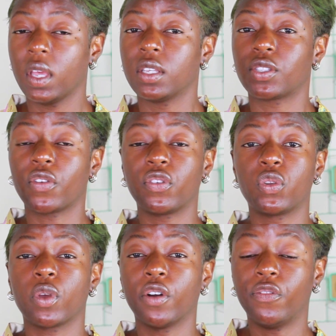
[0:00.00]
So if you're
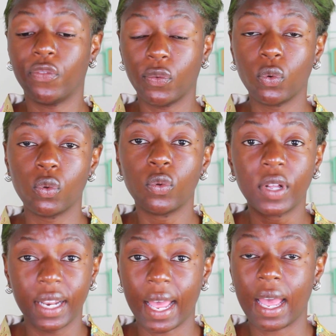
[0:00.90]
doing a full
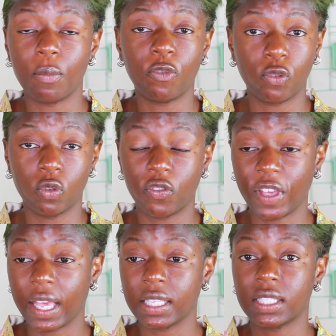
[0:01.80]
glam, full
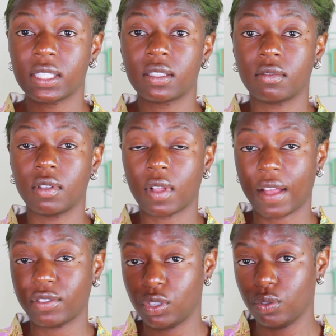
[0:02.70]
face, you'll
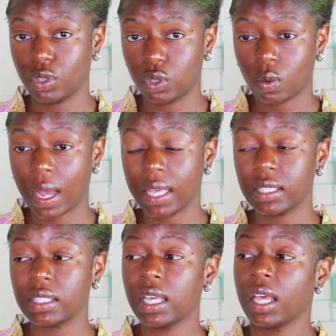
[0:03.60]
have to use it
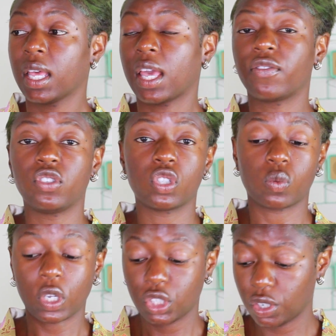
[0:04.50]
twice. If you're just
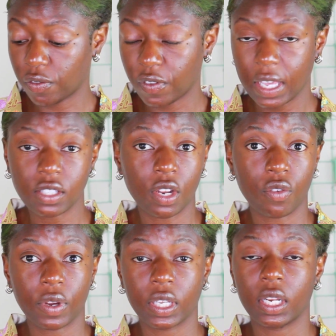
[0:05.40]
washing your face on a
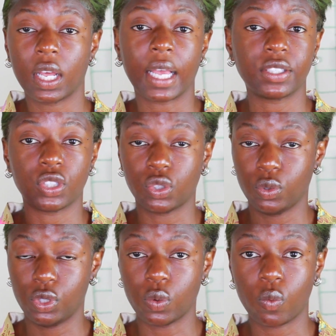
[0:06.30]
regular, I just
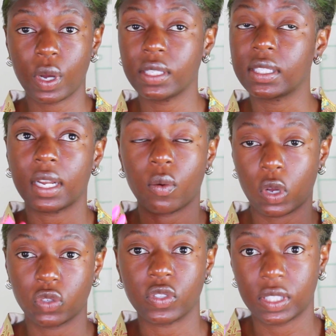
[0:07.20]
use it once and I
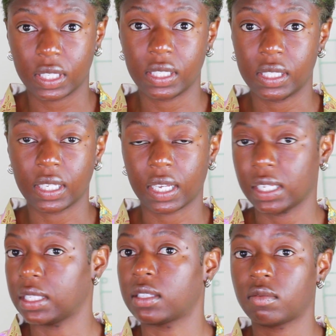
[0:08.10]
wash for 60
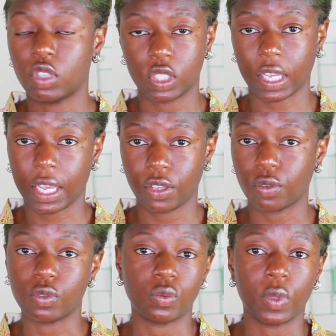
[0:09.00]
seconds, just like I
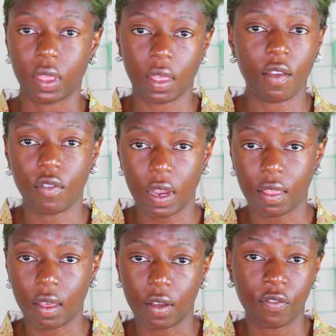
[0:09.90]
use with every
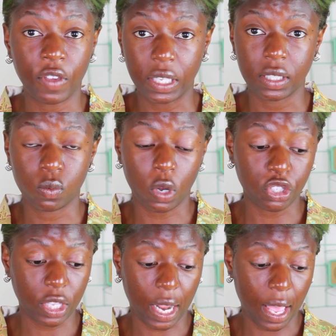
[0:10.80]
other face
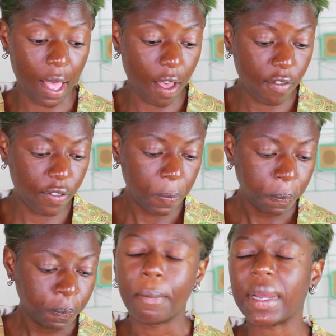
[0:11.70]
wash that I have.
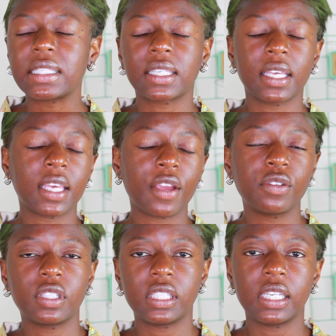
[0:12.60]
My
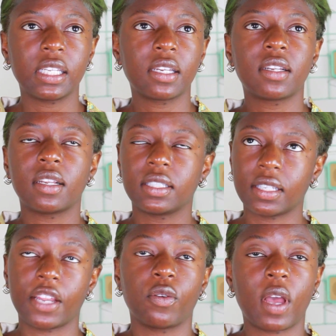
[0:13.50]
skincare routine,
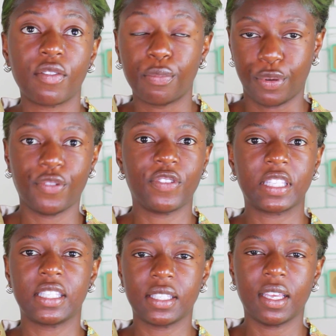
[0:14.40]
listen, I don't have the
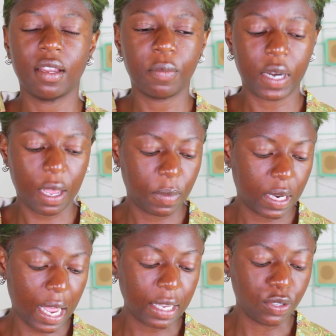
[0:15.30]
perfect skin, but
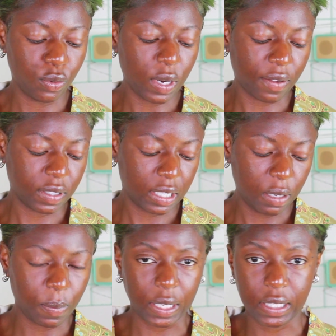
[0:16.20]
I do love to
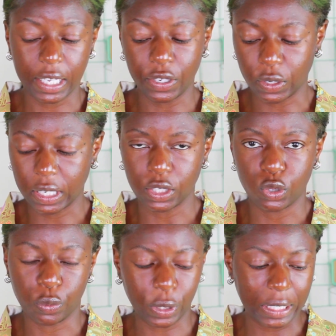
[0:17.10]
keep my skin looking
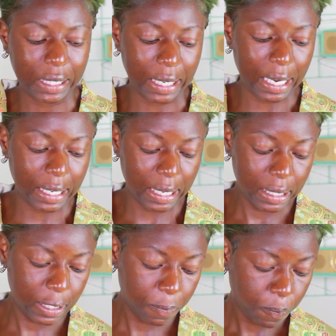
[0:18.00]
super clean and
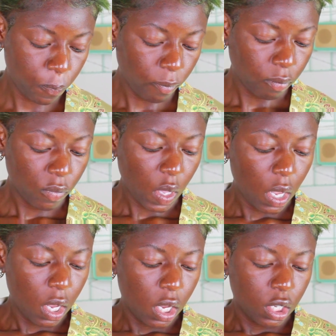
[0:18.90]
neat.
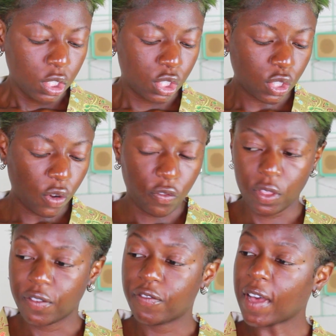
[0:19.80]
So for
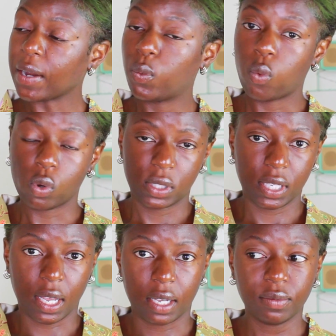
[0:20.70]
the Fat
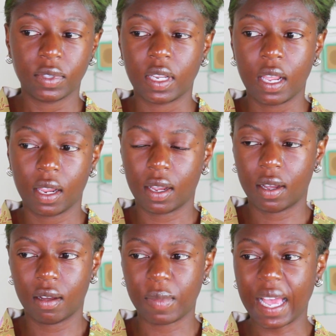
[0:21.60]
Water,
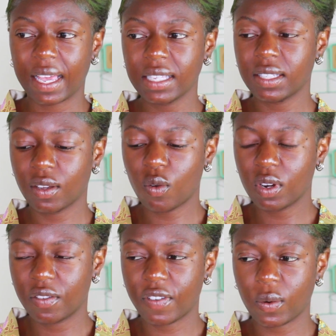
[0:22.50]
I guess they call
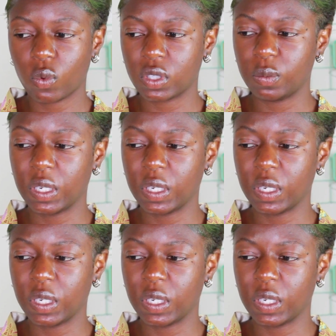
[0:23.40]
it Fat Water